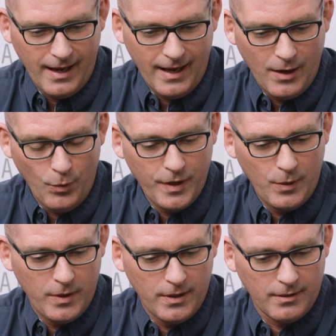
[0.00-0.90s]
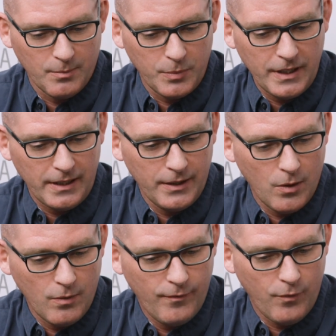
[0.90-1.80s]
I don't think we completely
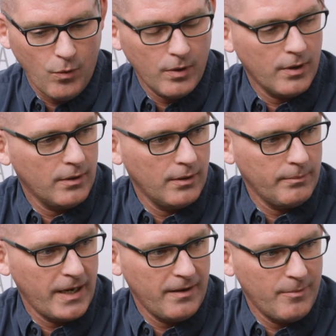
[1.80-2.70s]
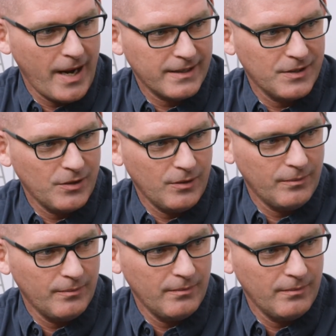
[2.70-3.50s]
know for many of the bacterial